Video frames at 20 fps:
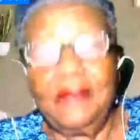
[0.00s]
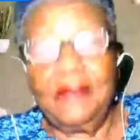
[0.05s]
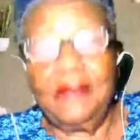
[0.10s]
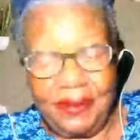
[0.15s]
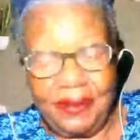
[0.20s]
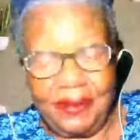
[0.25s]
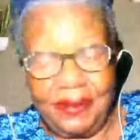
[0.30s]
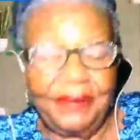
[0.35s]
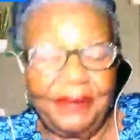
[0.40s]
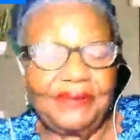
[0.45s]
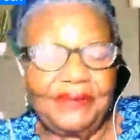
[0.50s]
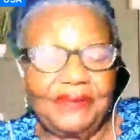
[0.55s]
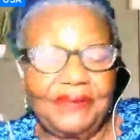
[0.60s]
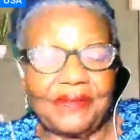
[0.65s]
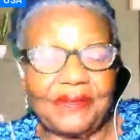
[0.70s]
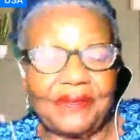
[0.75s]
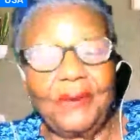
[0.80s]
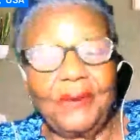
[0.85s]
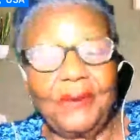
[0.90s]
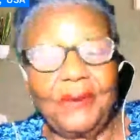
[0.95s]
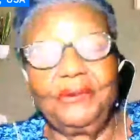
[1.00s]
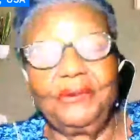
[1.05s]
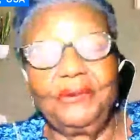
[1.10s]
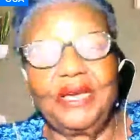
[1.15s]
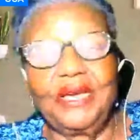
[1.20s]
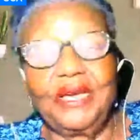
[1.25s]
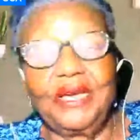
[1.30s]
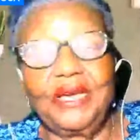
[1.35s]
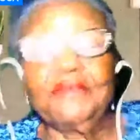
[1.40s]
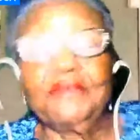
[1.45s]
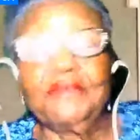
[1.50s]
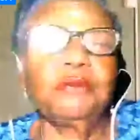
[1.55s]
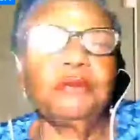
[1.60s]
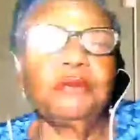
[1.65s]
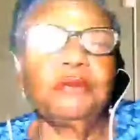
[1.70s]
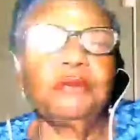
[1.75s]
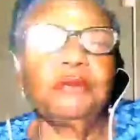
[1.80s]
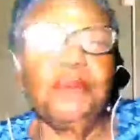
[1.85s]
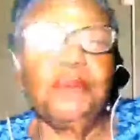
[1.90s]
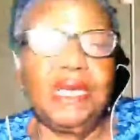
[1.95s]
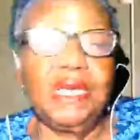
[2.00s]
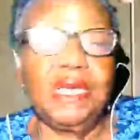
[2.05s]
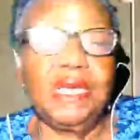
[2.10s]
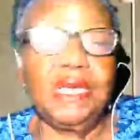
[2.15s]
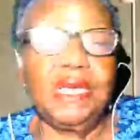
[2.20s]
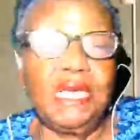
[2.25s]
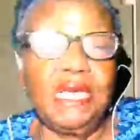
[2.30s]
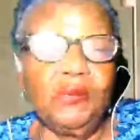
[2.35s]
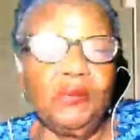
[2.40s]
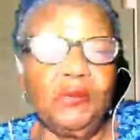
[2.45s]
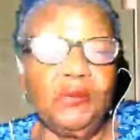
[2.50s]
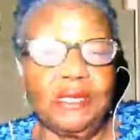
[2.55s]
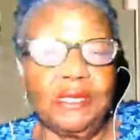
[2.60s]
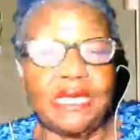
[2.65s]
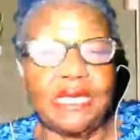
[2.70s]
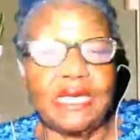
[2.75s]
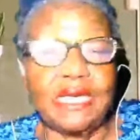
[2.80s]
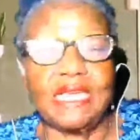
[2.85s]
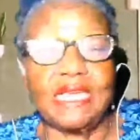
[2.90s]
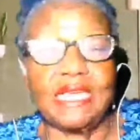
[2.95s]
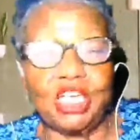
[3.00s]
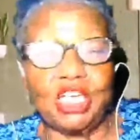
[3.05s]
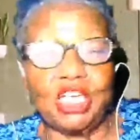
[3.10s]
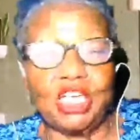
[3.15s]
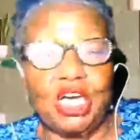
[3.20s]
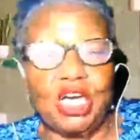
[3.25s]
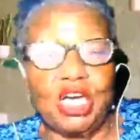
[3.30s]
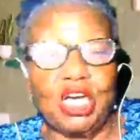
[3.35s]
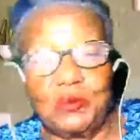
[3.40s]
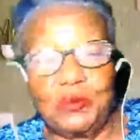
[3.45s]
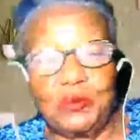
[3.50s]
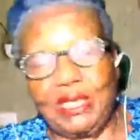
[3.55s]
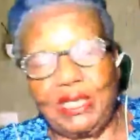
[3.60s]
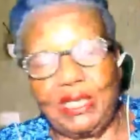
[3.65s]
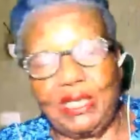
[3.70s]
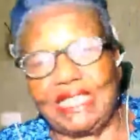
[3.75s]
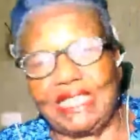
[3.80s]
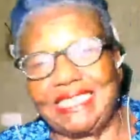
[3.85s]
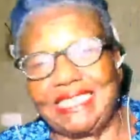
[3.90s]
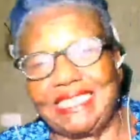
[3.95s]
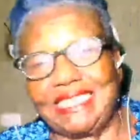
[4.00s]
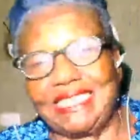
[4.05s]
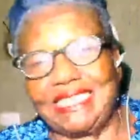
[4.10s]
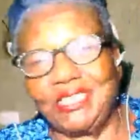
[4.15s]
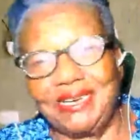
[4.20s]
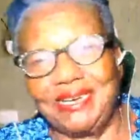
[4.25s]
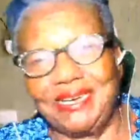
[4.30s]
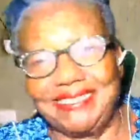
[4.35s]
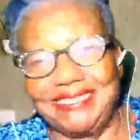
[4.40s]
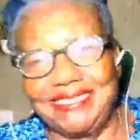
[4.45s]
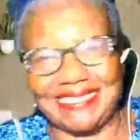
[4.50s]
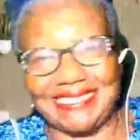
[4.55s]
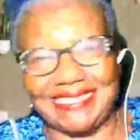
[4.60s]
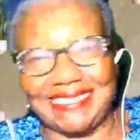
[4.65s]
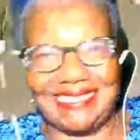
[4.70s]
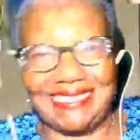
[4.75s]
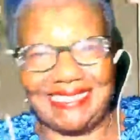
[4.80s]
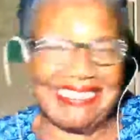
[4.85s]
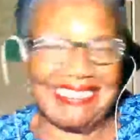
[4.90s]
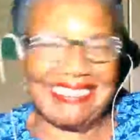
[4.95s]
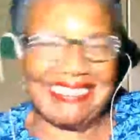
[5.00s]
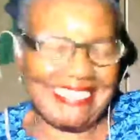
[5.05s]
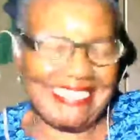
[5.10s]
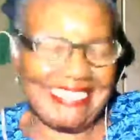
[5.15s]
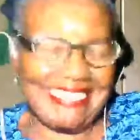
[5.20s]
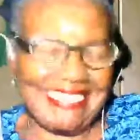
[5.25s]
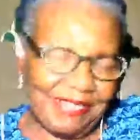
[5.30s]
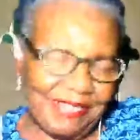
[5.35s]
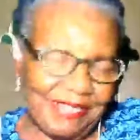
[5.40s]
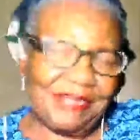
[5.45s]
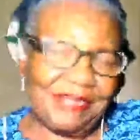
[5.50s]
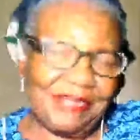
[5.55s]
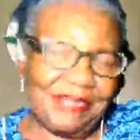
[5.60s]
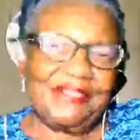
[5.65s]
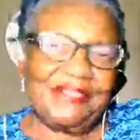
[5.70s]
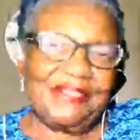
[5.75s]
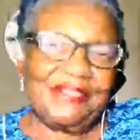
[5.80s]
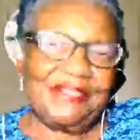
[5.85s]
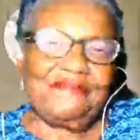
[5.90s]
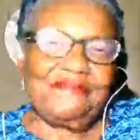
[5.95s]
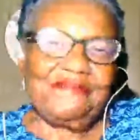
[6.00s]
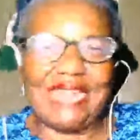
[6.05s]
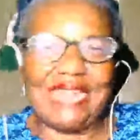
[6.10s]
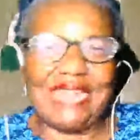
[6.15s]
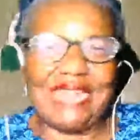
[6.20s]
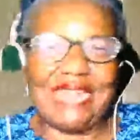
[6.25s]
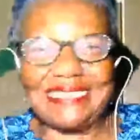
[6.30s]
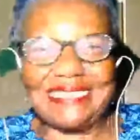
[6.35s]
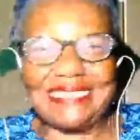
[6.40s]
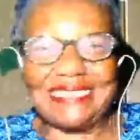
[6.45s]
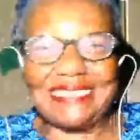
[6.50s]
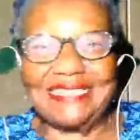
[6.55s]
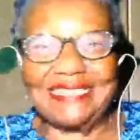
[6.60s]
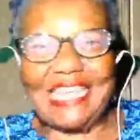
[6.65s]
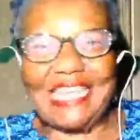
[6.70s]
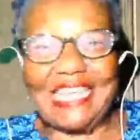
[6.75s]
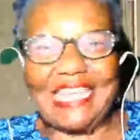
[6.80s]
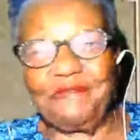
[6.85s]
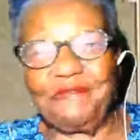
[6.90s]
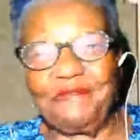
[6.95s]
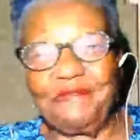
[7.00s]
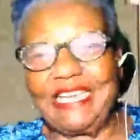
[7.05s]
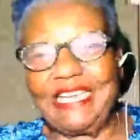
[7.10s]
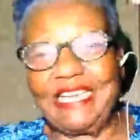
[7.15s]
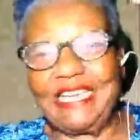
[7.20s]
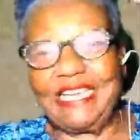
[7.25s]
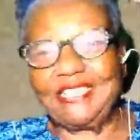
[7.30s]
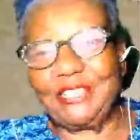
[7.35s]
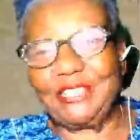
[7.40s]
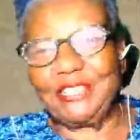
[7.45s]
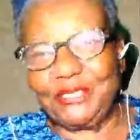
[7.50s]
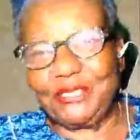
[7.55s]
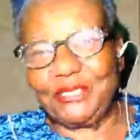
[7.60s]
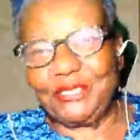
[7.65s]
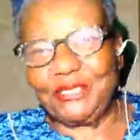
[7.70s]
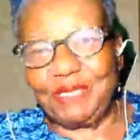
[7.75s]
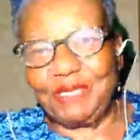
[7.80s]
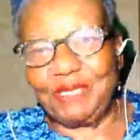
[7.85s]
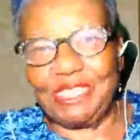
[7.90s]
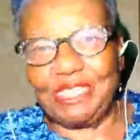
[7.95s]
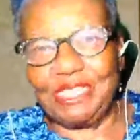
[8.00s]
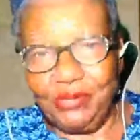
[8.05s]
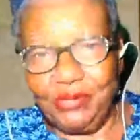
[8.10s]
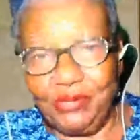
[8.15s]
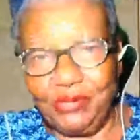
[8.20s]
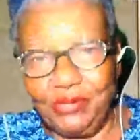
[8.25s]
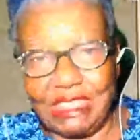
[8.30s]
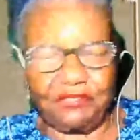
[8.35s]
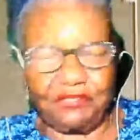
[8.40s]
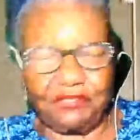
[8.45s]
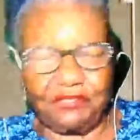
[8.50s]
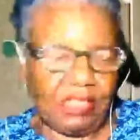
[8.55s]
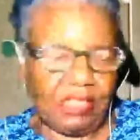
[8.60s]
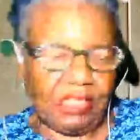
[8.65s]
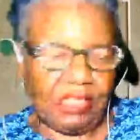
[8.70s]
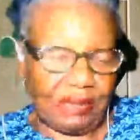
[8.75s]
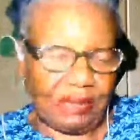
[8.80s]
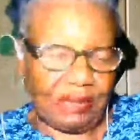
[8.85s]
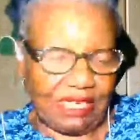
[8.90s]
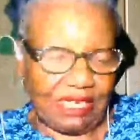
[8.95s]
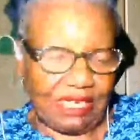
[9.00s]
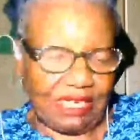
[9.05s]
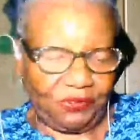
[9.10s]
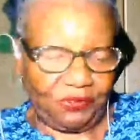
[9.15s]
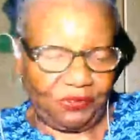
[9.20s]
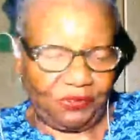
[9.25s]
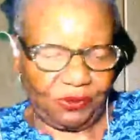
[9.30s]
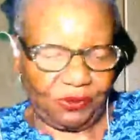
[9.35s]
So wherever we be, he will catch up to us. But I still thank him for introducing me to this free platform.